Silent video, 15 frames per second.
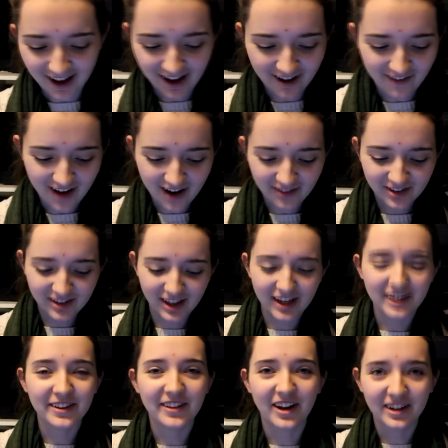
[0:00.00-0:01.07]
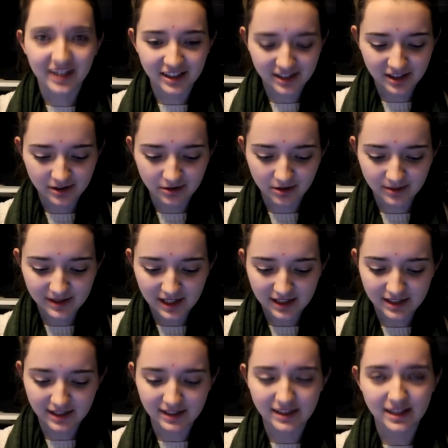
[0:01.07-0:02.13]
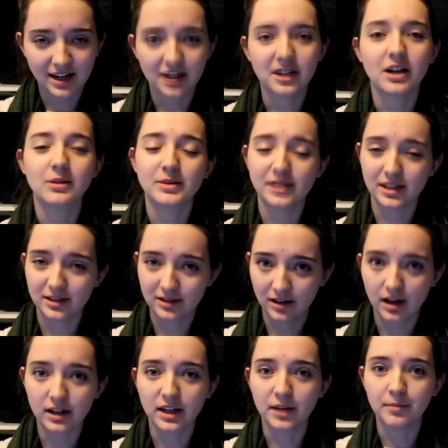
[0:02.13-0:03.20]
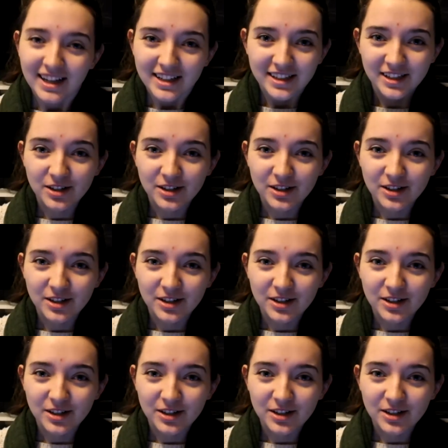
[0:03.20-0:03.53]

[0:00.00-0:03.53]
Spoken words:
After that, you log into dorms.disney.com/login.